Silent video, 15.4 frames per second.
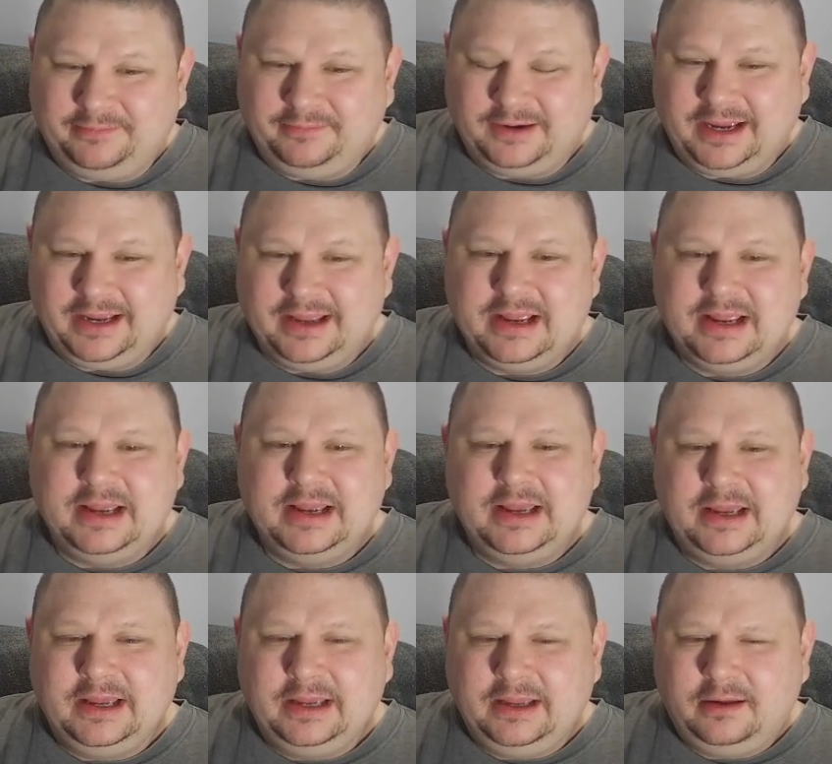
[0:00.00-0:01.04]
right?
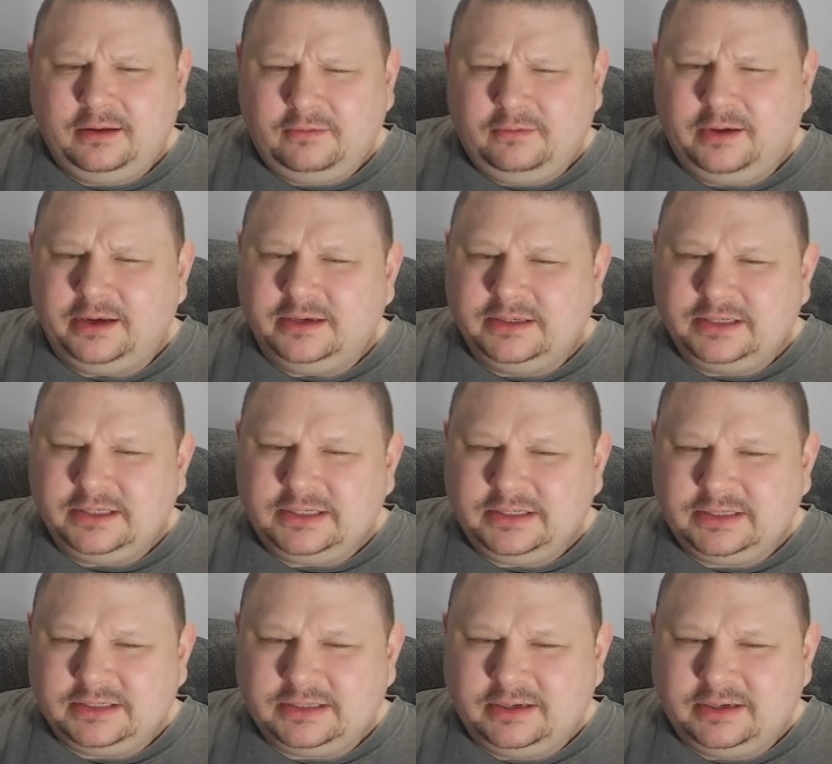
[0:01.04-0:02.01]
Wait, does this...